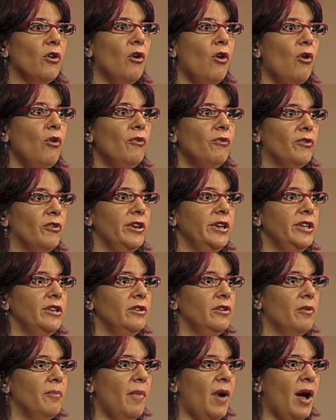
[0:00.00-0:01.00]
over it in
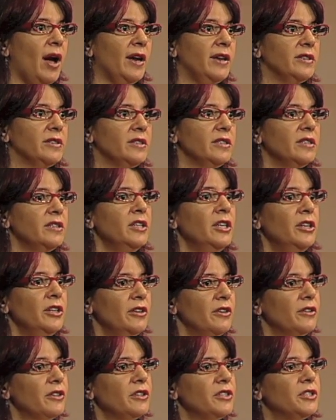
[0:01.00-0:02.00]
your mind. The, you
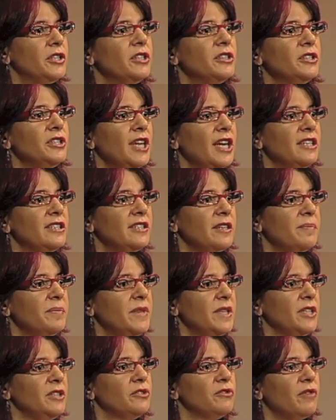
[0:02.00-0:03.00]
know, the church had some
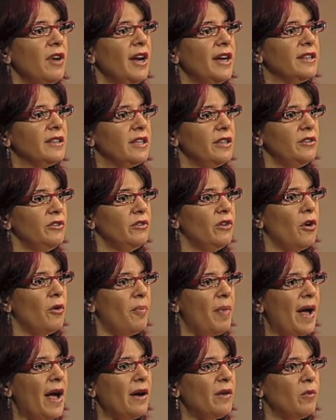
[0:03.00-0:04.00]
things right that you go
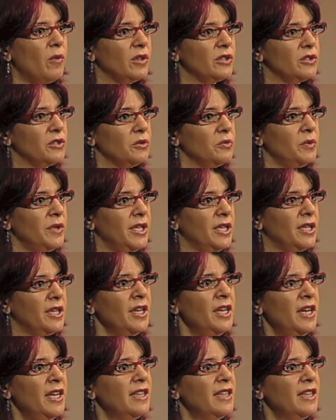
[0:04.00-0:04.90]
back once a week.